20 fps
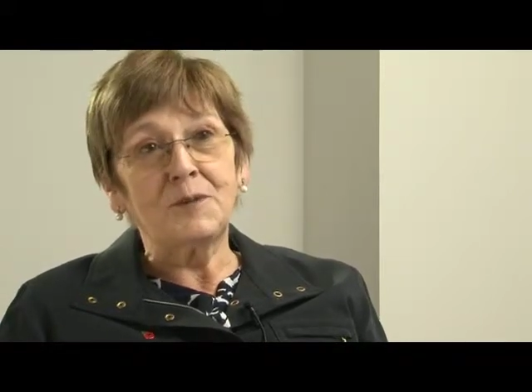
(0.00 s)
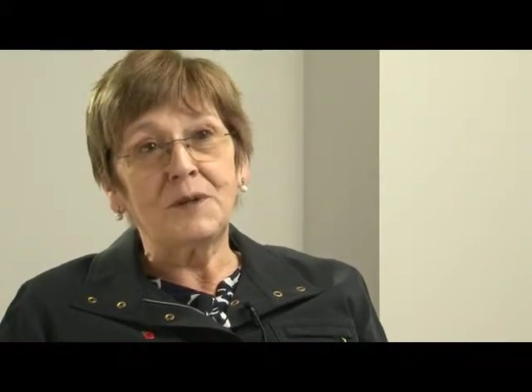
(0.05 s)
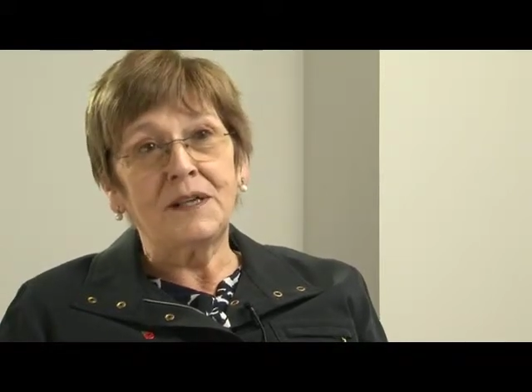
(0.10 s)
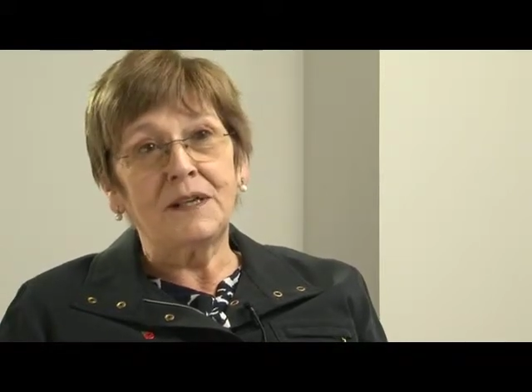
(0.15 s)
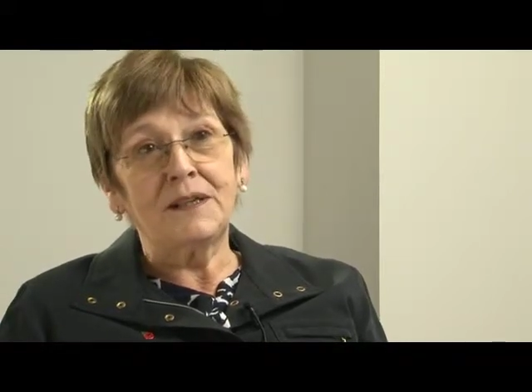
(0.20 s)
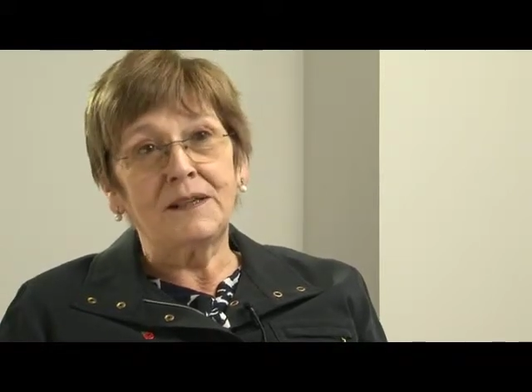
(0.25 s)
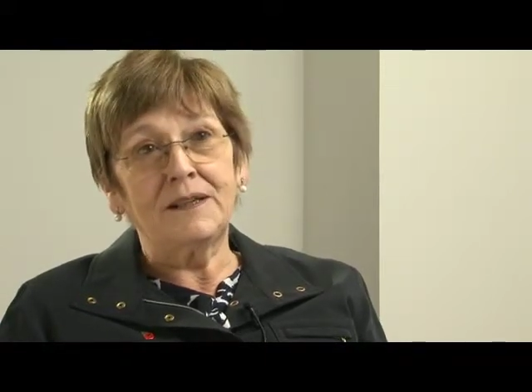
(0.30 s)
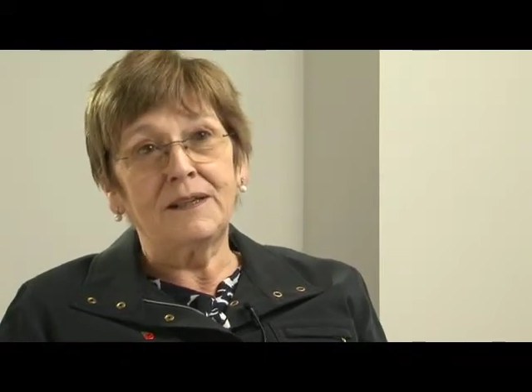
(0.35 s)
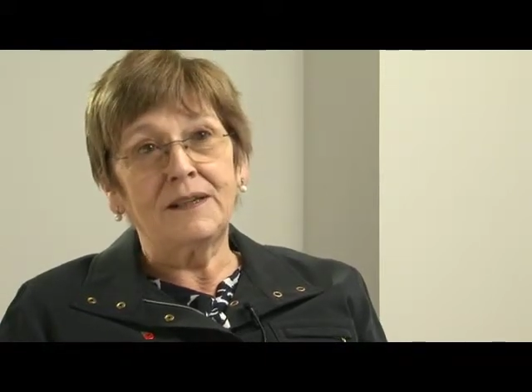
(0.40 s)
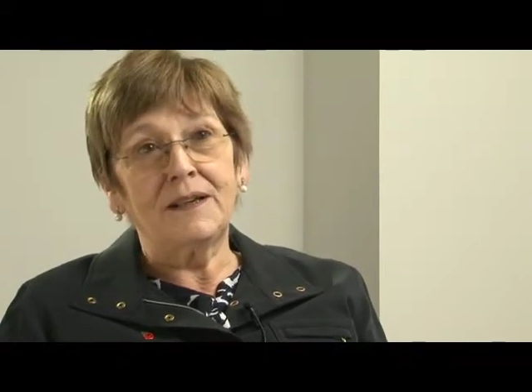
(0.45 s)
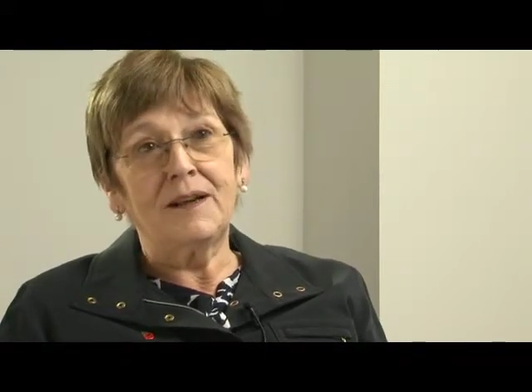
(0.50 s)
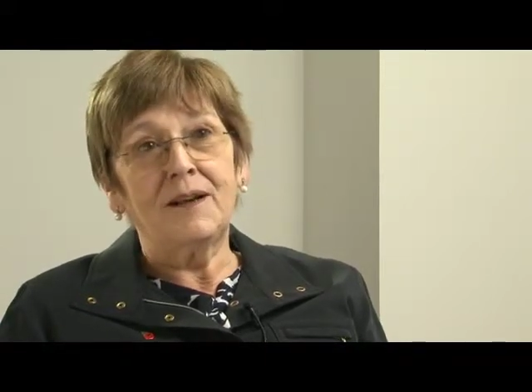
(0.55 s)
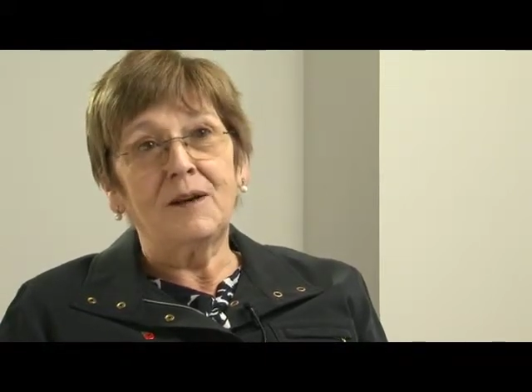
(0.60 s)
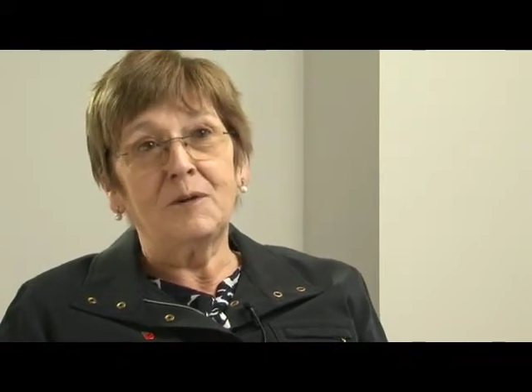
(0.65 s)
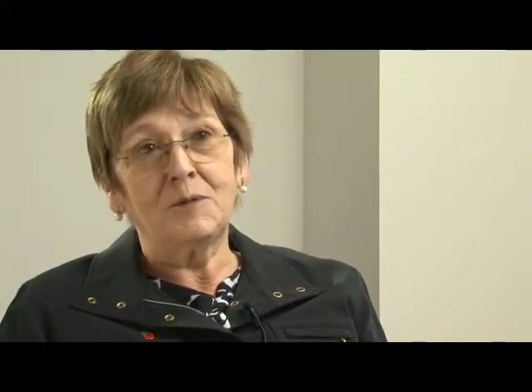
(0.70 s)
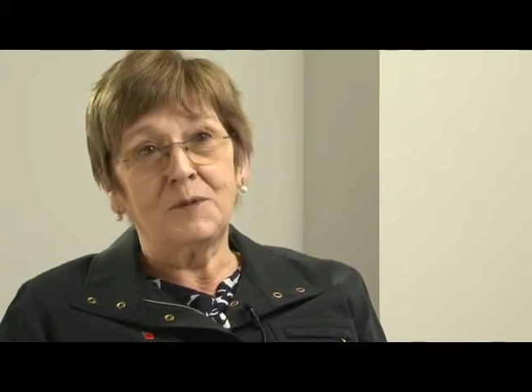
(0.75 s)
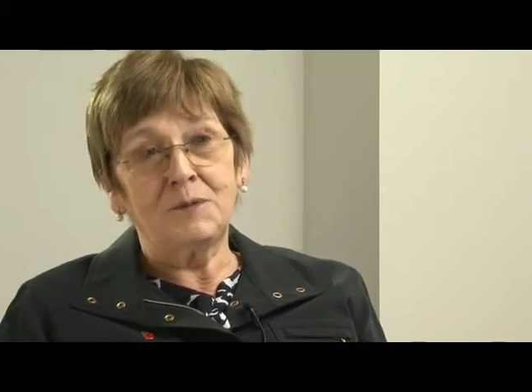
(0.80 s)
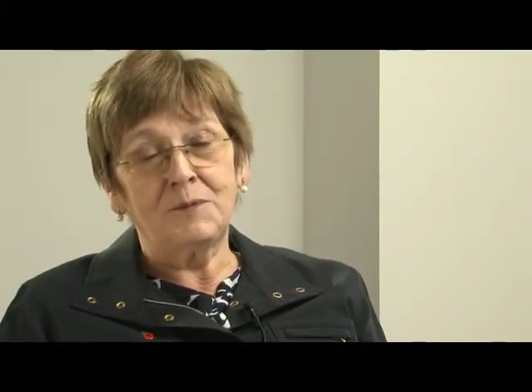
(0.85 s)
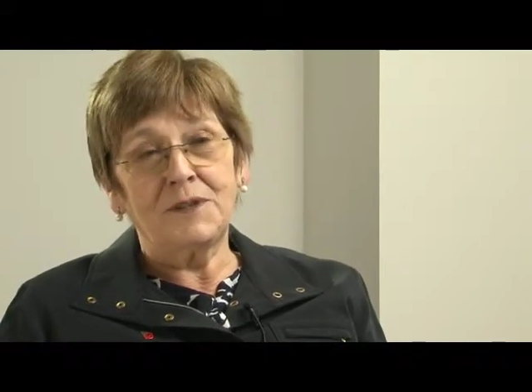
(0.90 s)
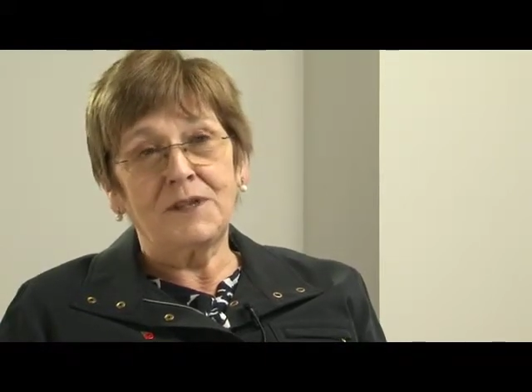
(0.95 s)
when I
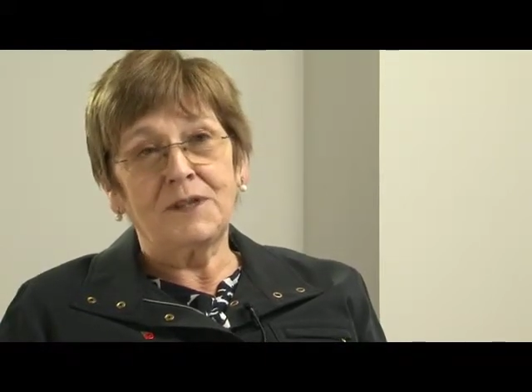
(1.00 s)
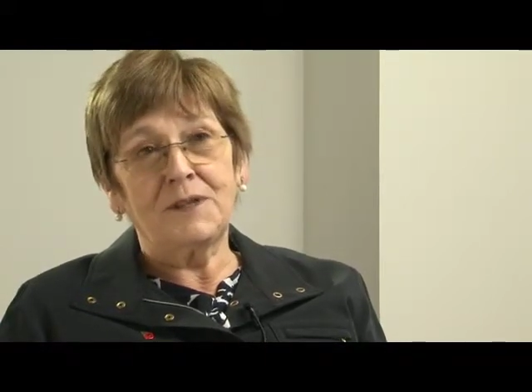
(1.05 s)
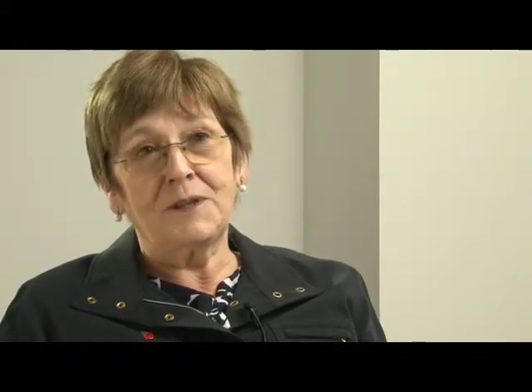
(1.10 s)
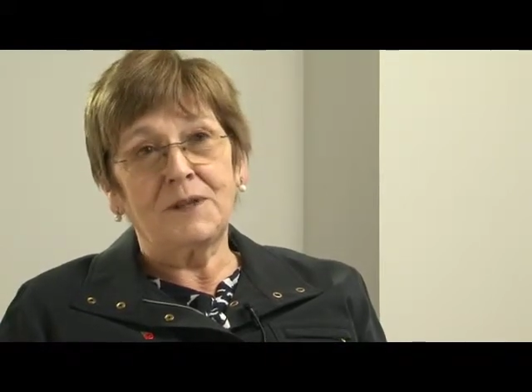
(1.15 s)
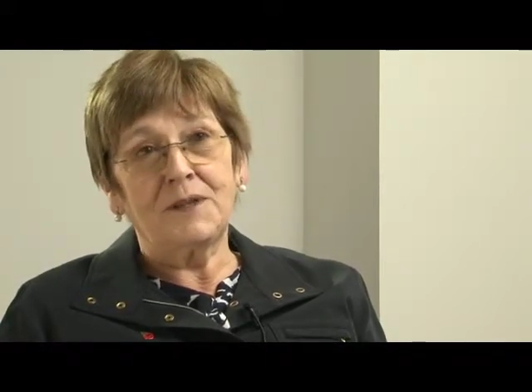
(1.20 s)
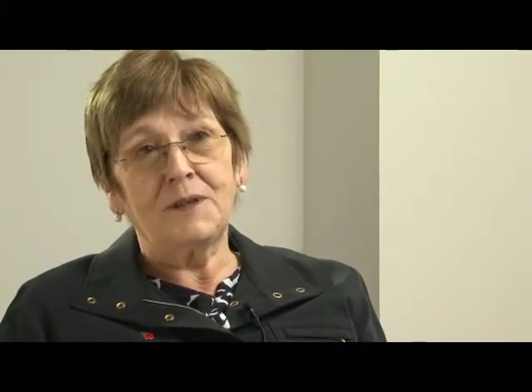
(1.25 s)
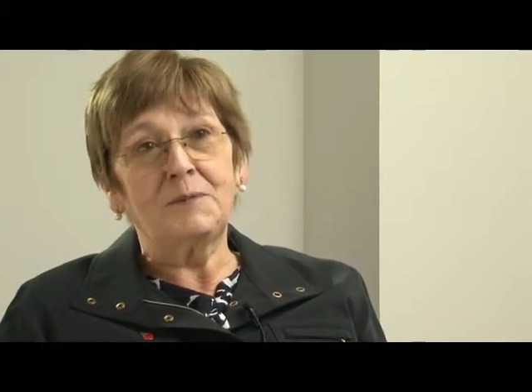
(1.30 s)
would be a,